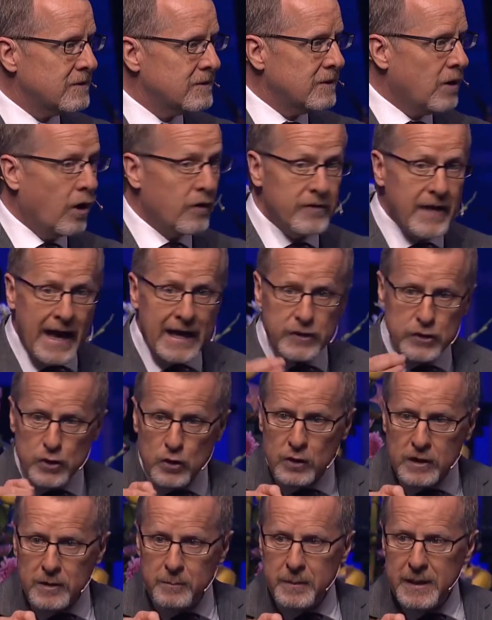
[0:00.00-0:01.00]
On that, you
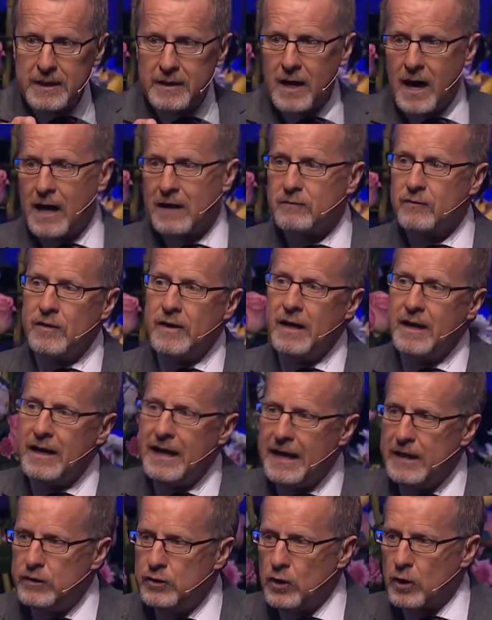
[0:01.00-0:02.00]
can be confident
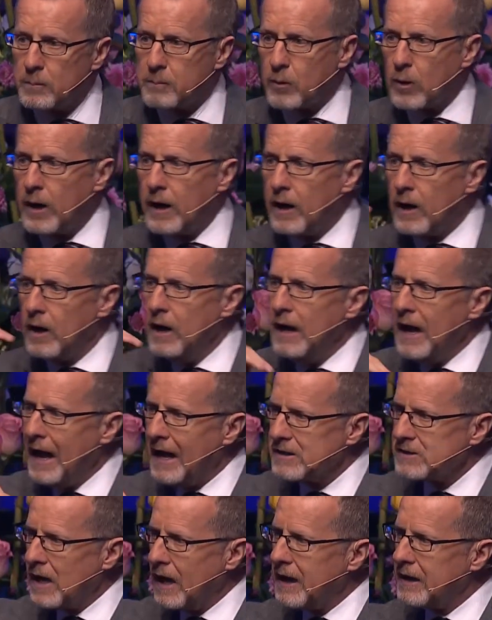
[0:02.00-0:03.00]
in your prayer
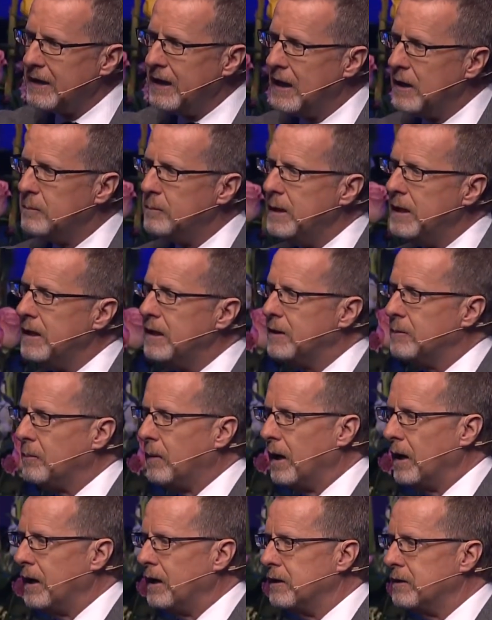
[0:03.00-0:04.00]
as I can be in
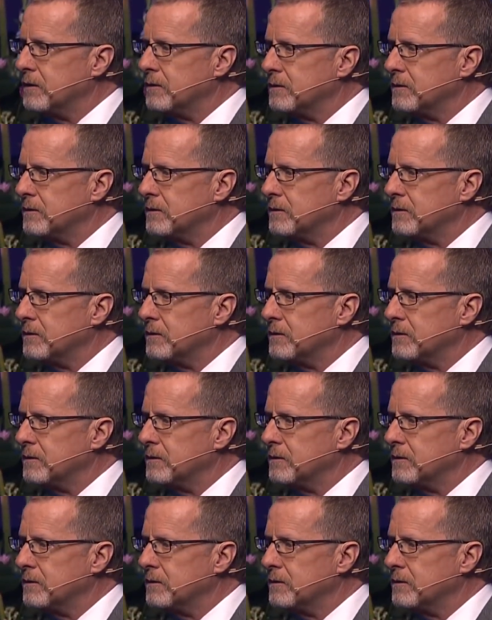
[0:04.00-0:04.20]
mine.